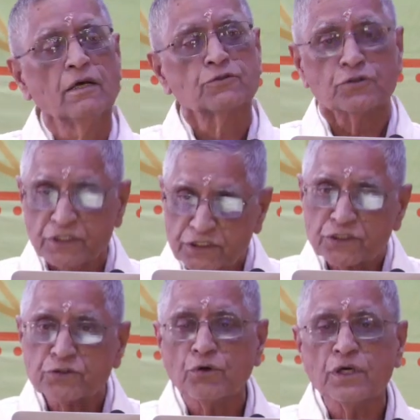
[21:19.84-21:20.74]
So this
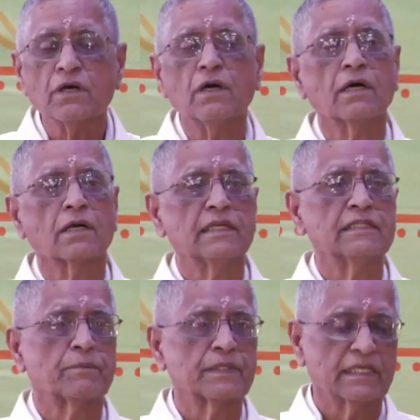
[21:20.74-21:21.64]
is going on in
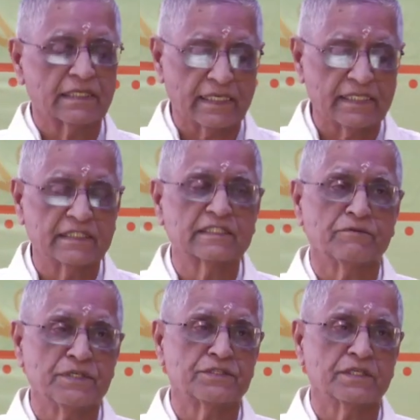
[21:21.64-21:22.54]
the present writings
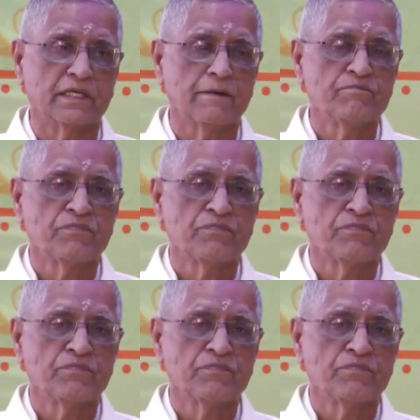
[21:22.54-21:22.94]
of history.